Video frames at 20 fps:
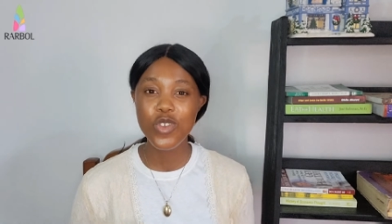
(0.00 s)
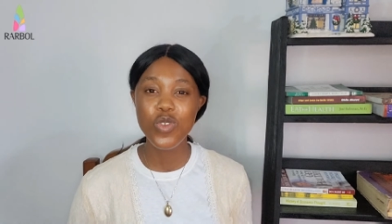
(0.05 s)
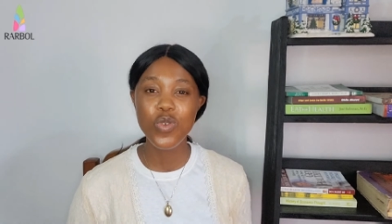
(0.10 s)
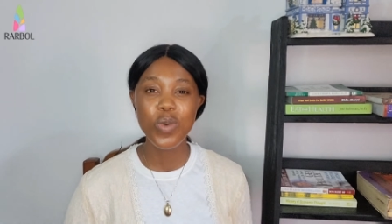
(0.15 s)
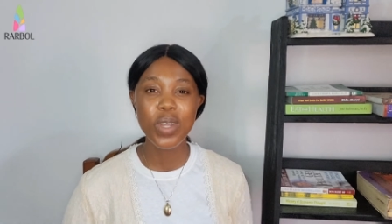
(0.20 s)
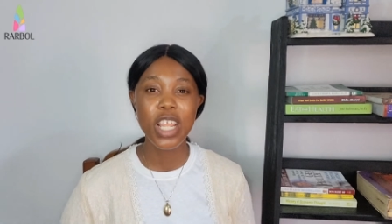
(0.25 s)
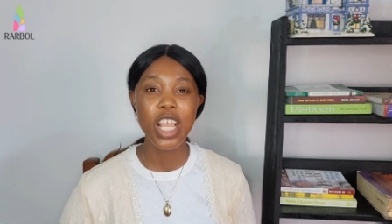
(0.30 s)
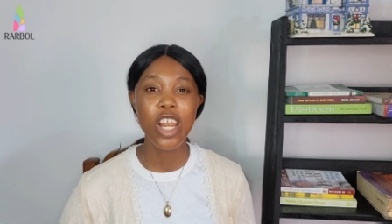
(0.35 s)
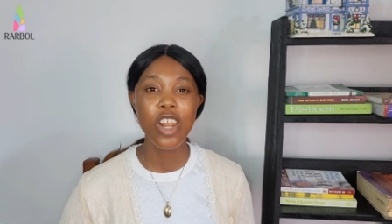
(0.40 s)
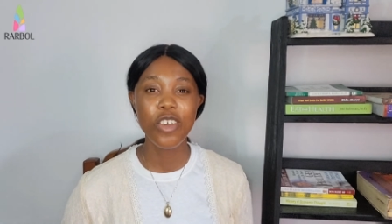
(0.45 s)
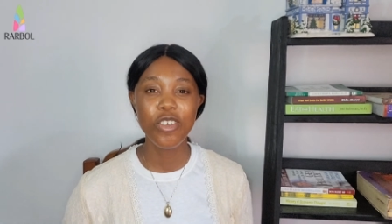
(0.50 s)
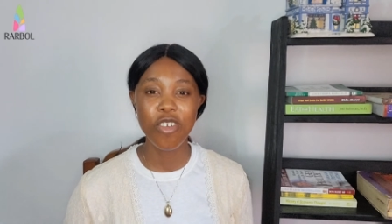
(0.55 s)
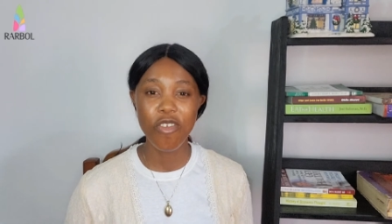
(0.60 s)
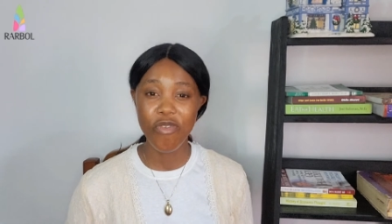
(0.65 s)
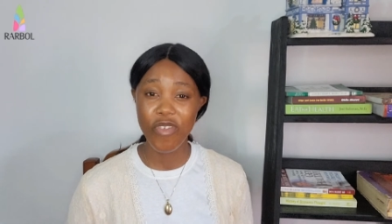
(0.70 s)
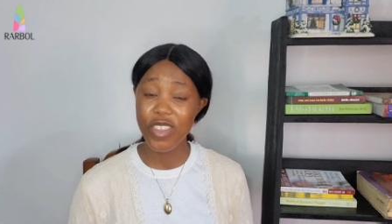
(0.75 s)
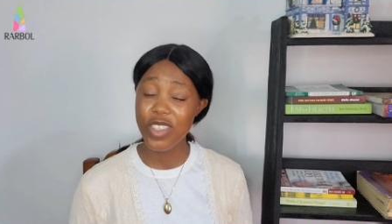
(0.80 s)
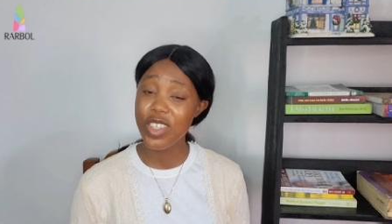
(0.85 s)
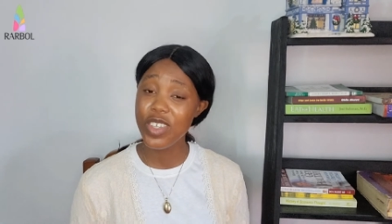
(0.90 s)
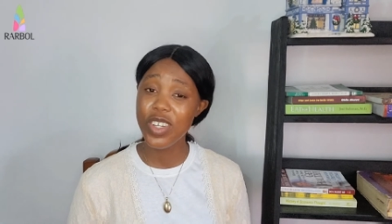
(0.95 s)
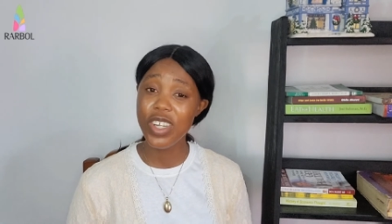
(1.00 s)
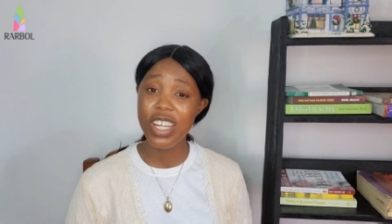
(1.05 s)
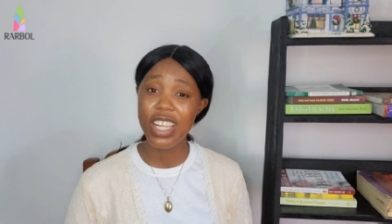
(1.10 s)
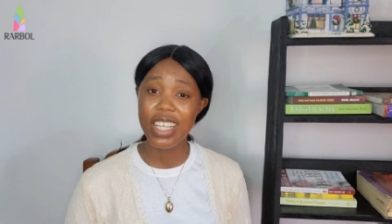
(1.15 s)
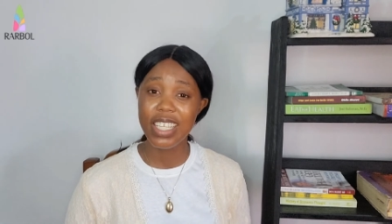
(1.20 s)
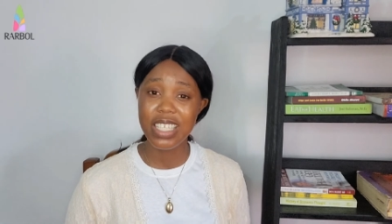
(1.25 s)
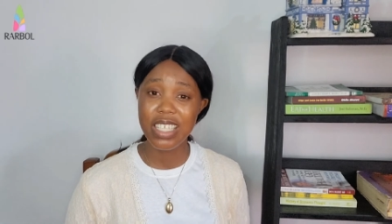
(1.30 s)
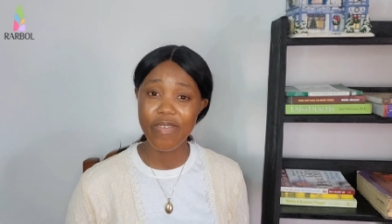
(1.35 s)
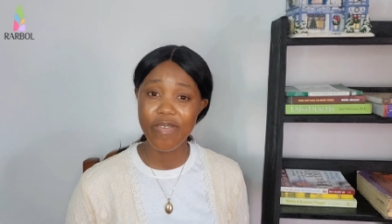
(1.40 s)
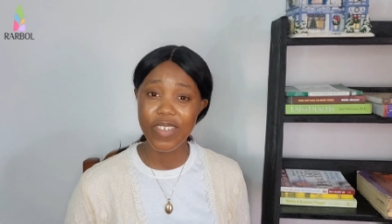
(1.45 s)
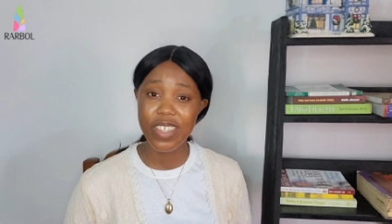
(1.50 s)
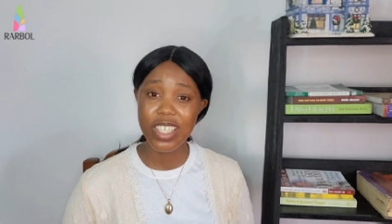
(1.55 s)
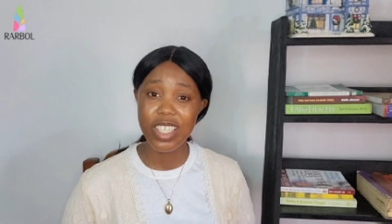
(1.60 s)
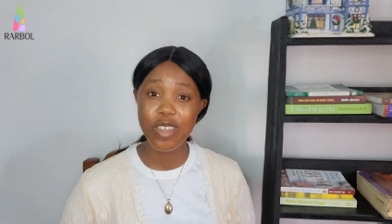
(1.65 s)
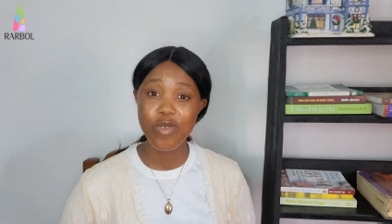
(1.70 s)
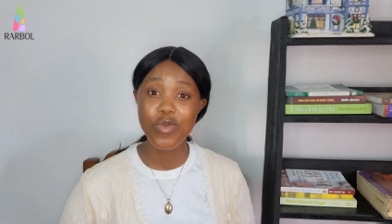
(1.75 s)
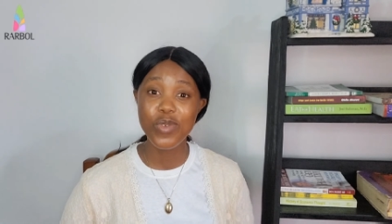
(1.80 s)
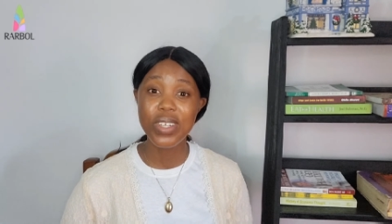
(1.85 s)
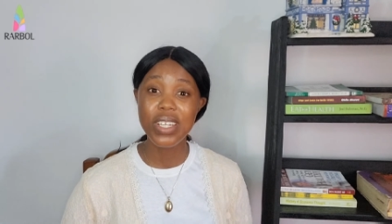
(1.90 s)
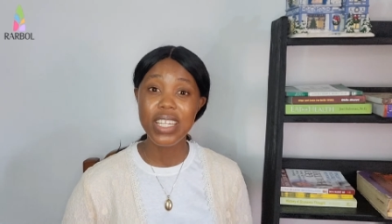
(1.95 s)
doing a lot of physical
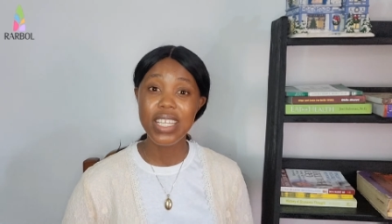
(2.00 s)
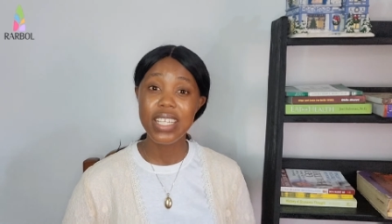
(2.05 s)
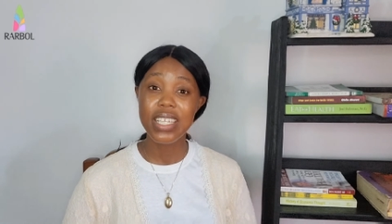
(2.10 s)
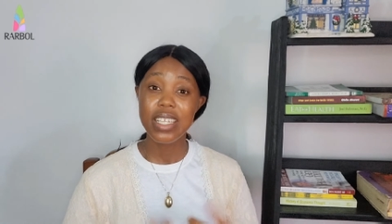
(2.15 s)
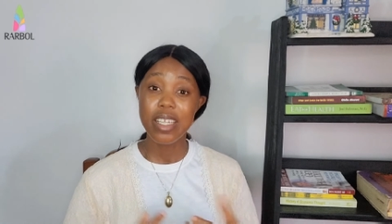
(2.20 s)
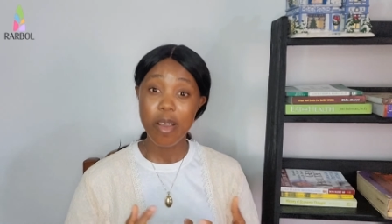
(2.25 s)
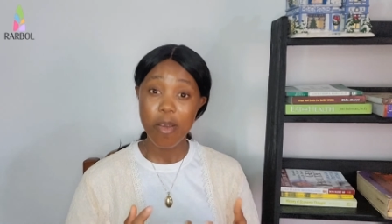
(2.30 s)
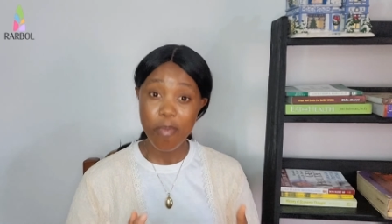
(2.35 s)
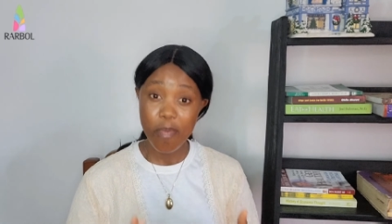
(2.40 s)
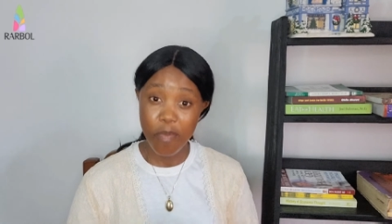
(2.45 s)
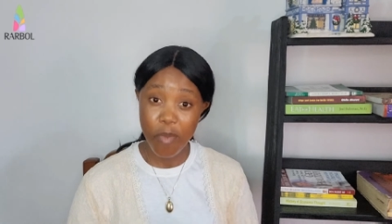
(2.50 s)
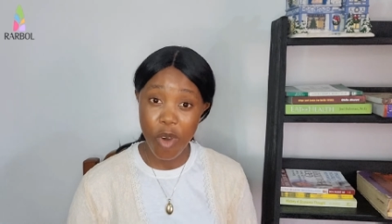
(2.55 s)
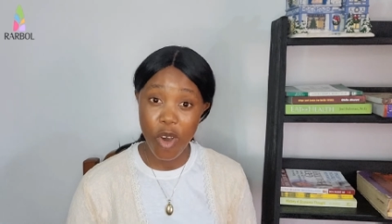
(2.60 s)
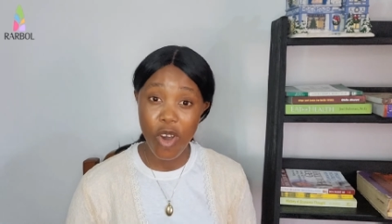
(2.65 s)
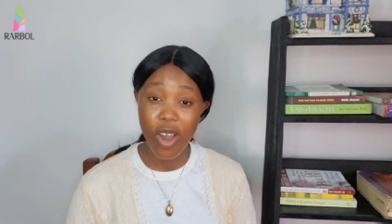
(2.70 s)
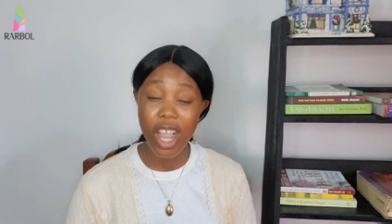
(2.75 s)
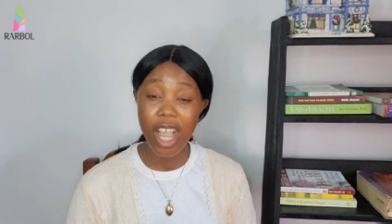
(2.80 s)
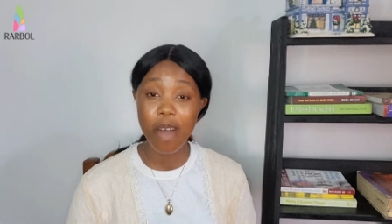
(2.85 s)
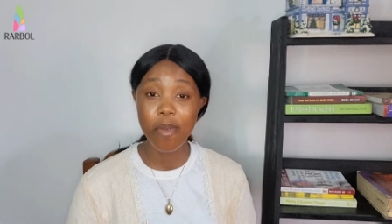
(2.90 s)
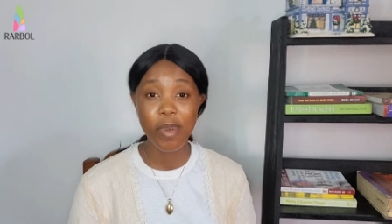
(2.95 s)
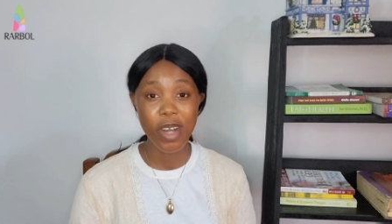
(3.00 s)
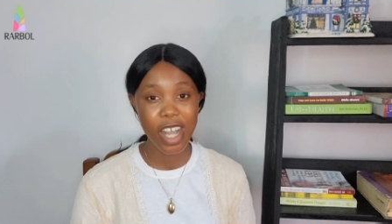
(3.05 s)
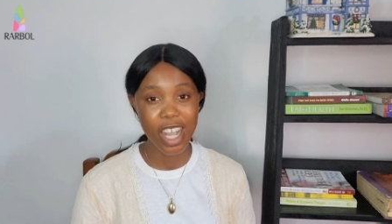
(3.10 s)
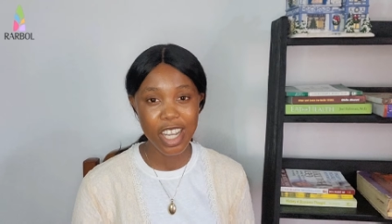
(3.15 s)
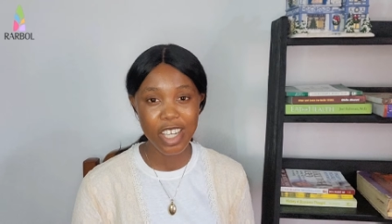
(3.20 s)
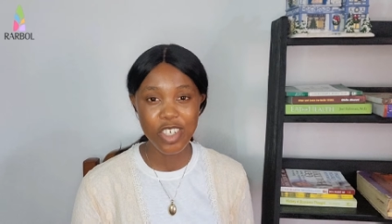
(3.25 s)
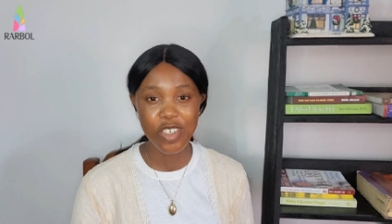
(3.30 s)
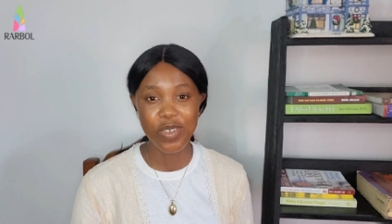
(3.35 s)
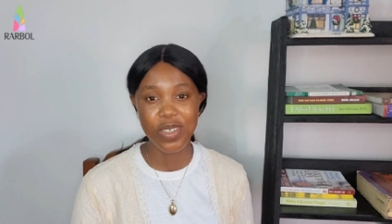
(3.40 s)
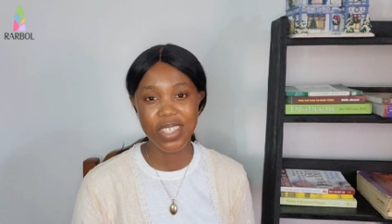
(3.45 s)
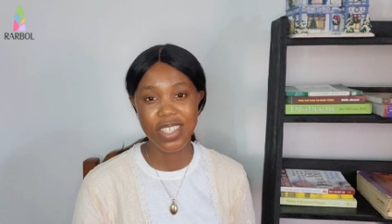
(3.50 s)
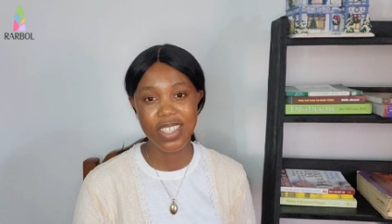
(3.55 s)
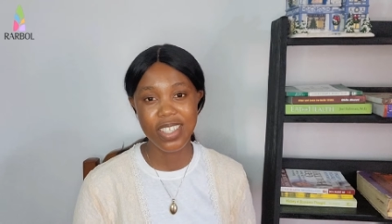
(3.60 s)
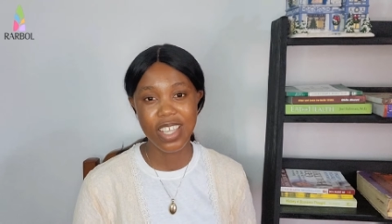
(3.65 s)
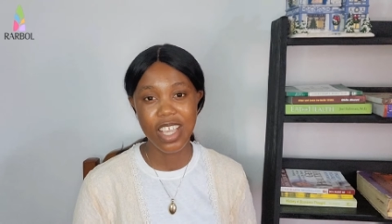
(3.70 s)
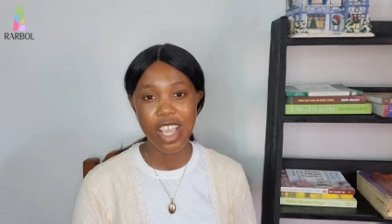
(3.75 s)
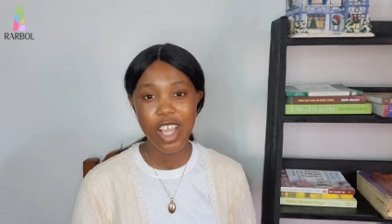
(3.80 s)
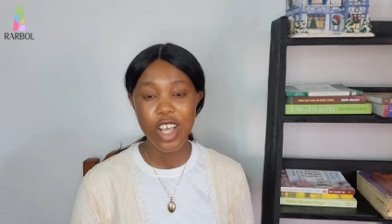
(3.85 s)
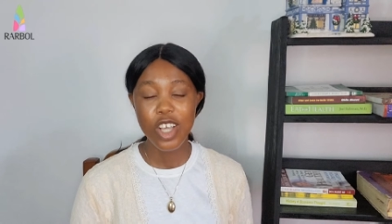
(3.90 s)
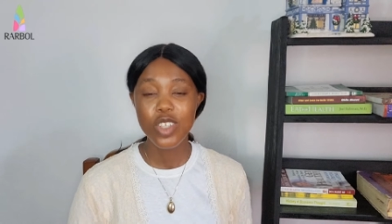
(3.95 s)
activity will need more carbohydrates.